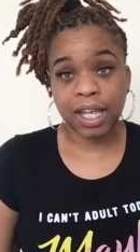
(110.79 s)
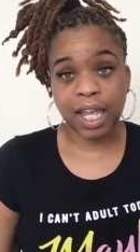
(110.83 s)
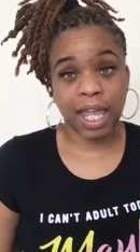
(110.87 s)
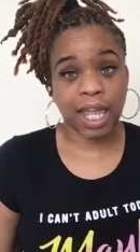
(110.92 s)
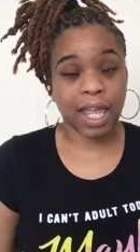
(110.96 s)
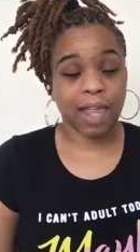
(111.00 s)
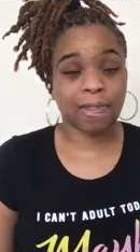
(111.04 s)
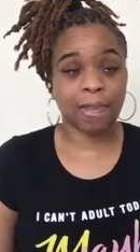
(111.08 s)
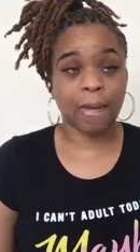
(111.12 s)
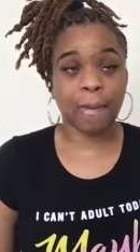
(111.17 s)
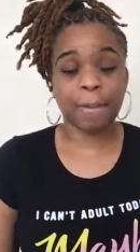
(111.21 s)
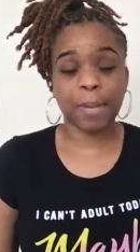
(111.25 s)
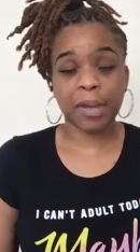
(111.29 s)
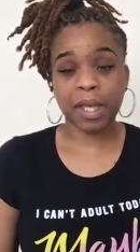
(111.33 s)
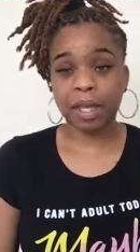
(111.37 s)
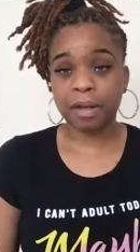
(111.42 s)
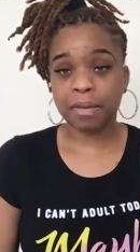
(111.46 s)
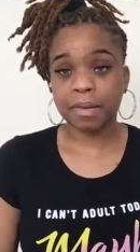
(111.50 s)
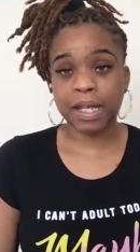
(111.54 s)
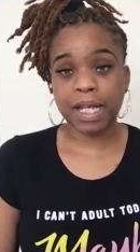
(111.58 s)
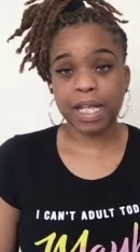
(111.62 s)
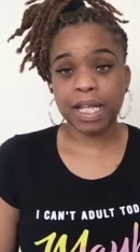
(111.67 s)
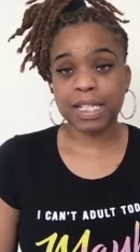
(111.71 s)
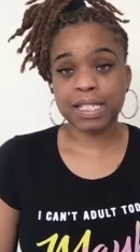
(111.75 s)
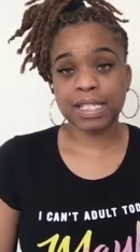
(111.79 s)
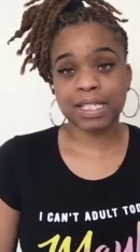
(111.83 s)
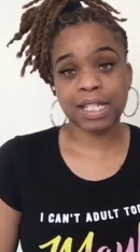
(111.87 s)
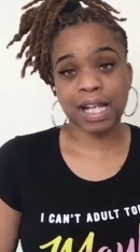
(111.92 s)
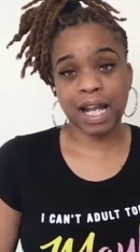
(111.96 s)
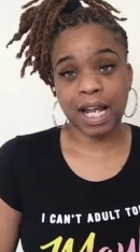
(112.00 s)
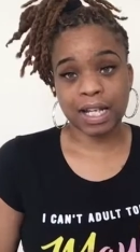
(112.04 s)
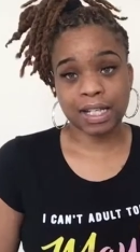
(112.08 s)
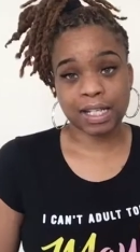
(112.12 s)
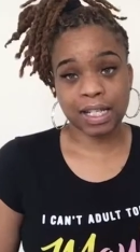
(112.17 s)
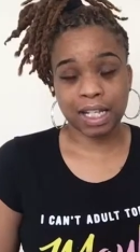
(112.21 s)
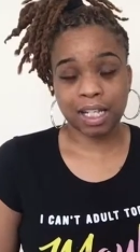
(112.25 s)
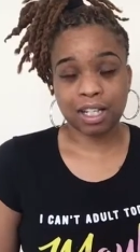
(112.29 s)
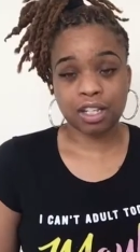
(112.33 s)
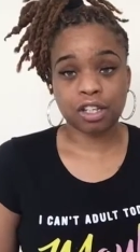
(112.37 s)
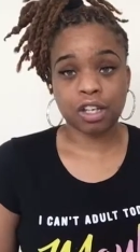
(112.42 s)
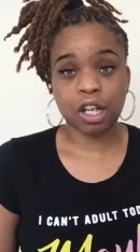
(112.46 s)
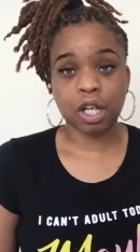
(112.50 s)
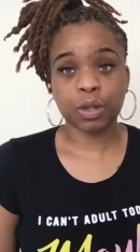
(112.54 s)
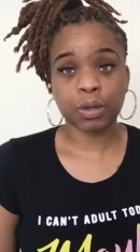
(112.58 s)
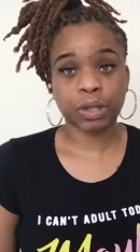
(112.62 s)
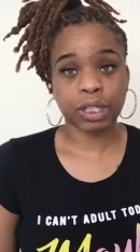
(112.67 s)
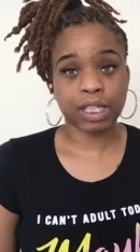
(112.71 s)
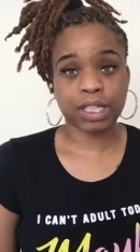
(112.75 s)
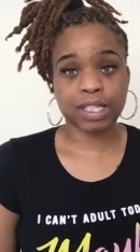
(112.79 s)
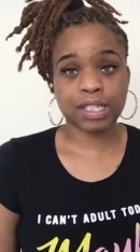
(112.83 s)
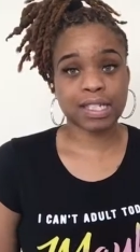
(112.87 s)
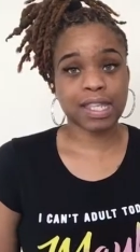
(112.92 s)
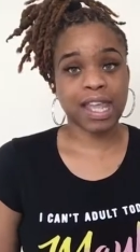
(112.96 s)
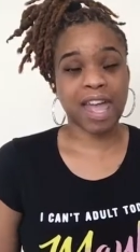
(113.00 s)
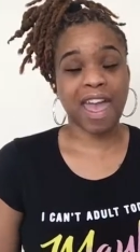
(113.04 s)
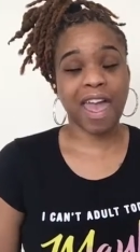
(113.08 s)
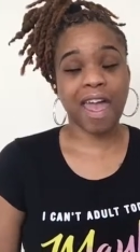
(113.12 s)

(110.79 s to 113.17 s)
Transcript: and the periods that I didn't notice